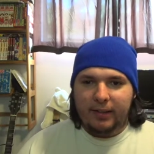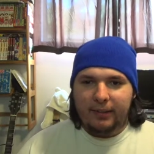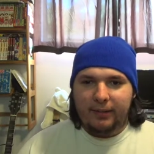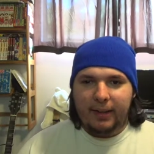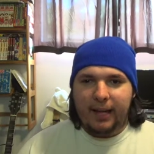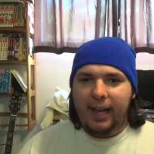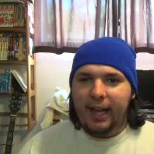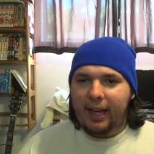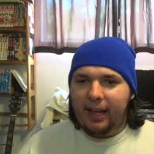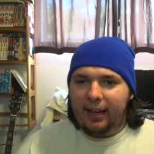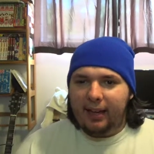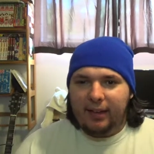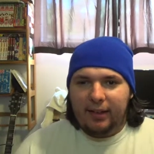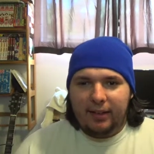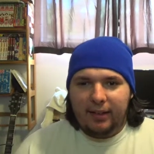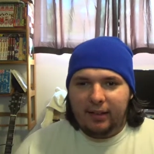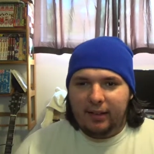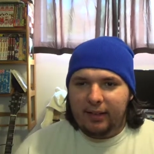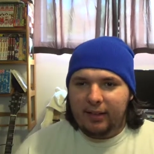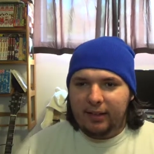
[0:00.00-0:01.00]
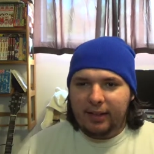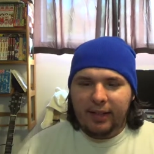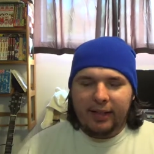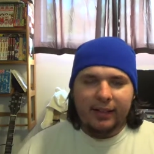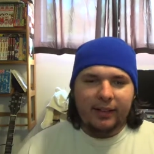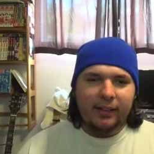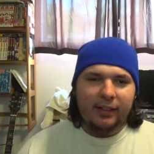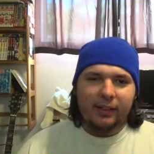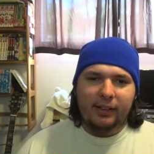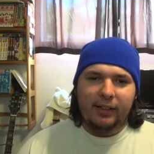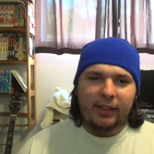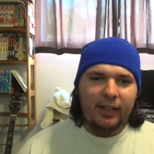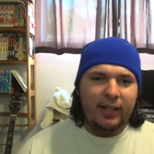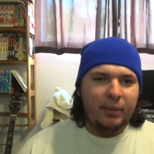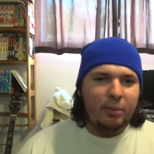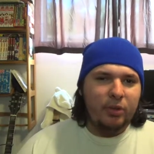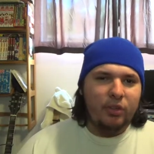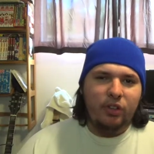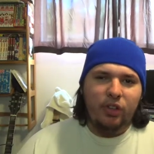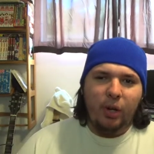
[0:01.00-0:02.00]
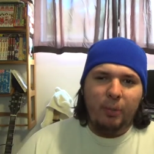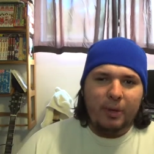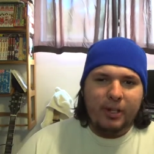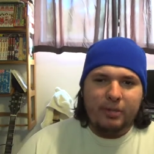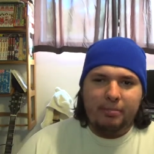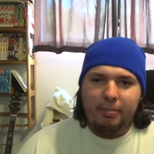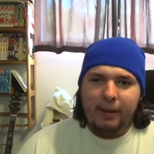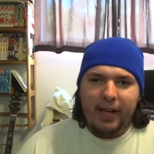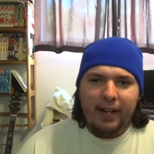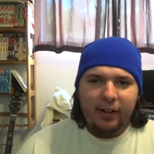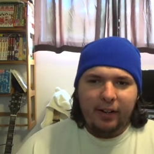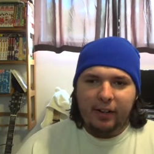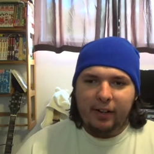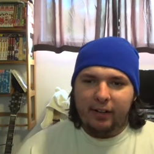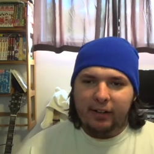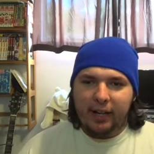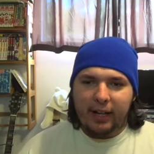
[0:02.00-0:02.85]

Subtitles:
eh? Like, he was so much better.